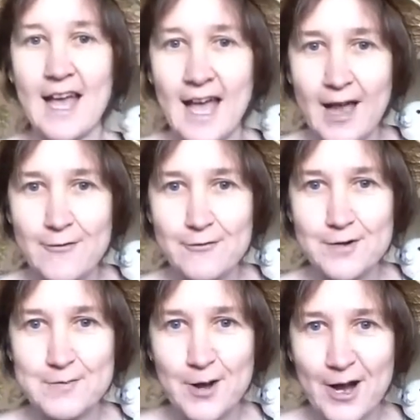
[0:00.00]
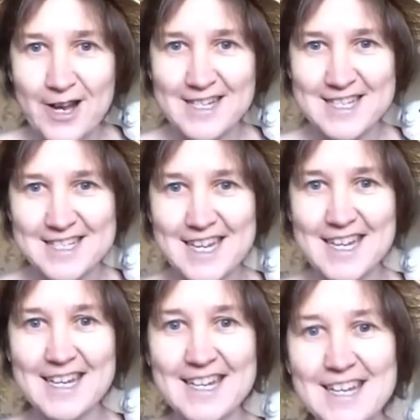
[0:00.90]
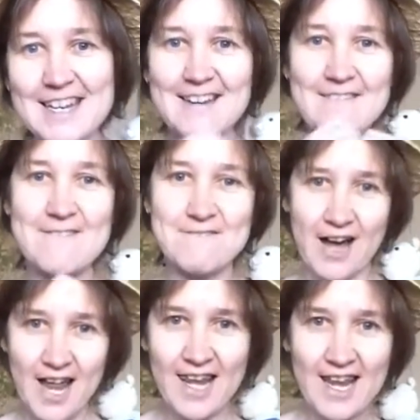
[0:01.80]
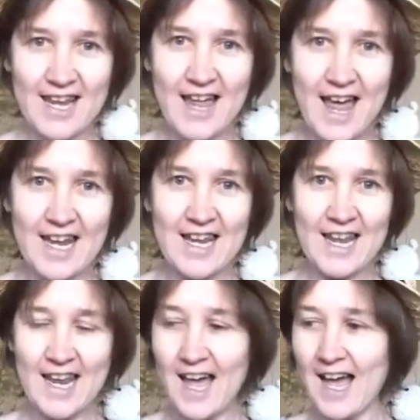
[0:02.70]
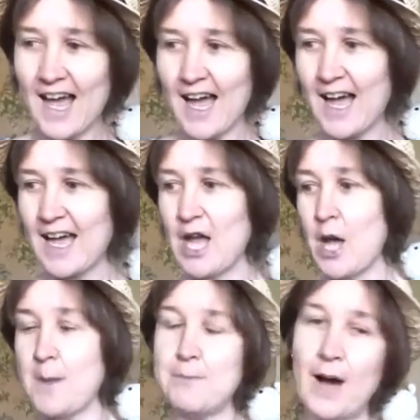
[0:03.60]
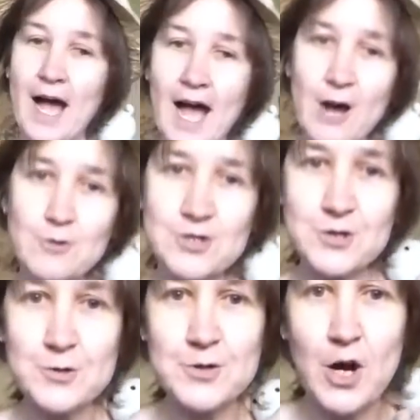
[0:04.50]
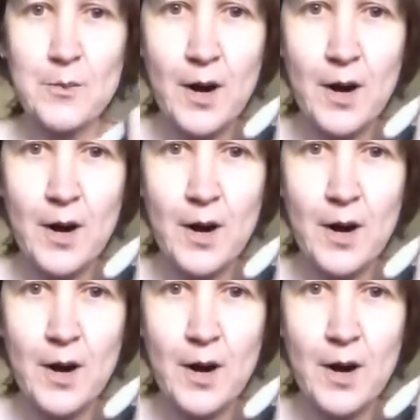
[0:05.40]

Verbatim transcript: Everybody sing. Fa la la la la. Bow to your